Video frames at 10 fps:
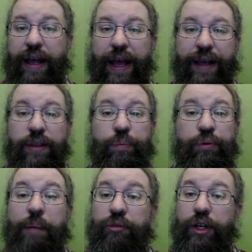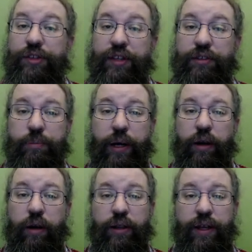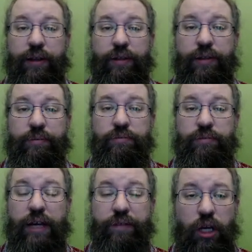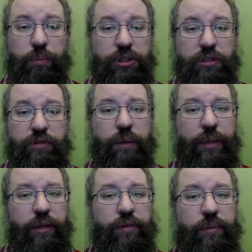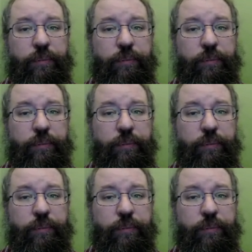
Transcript: and the parameterization by arc length. I've accomplished a fair bit.